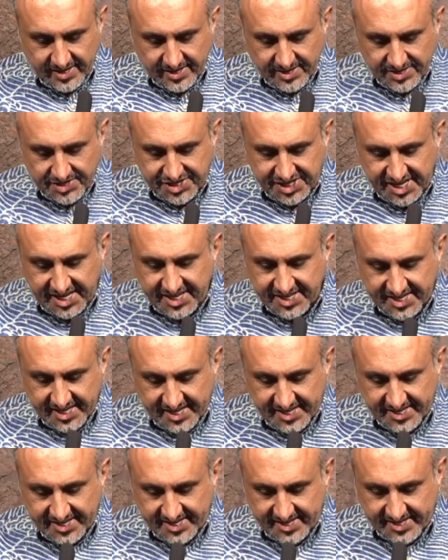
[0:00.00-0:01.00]

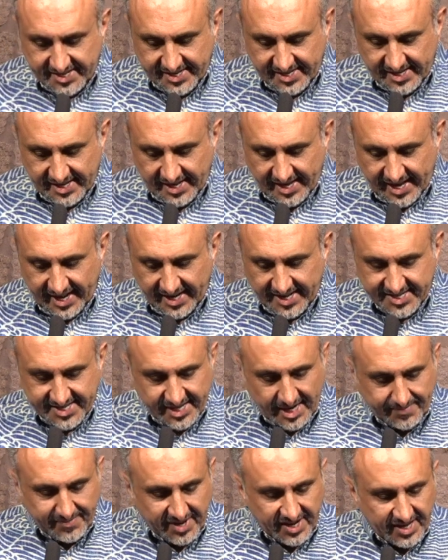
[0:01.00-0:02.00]
Jesus had
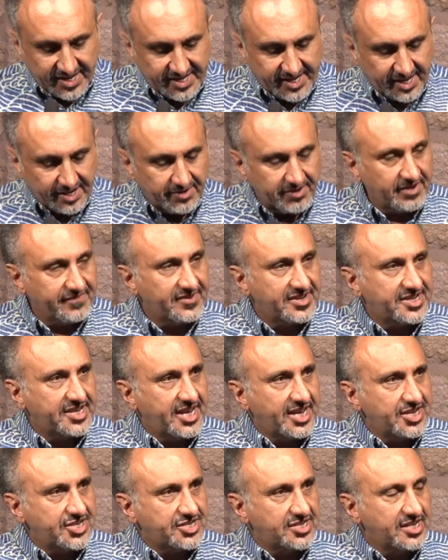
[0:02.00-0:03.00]
accepted a dinner
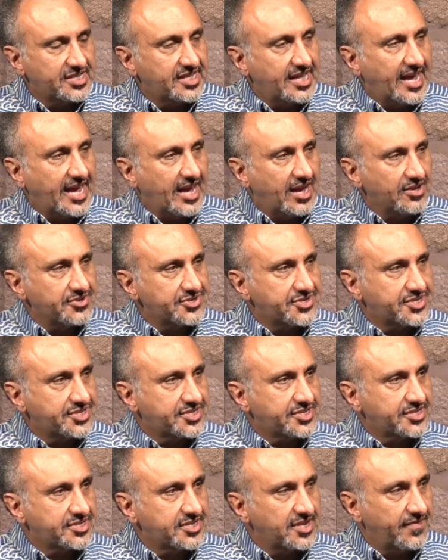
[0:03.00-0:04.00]
invitation at the
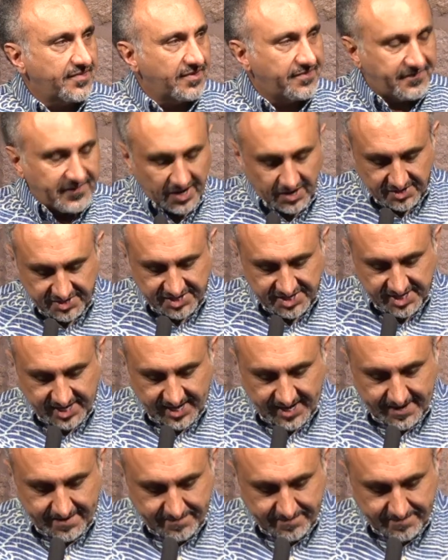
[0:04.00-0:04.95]
house of a Pharisee.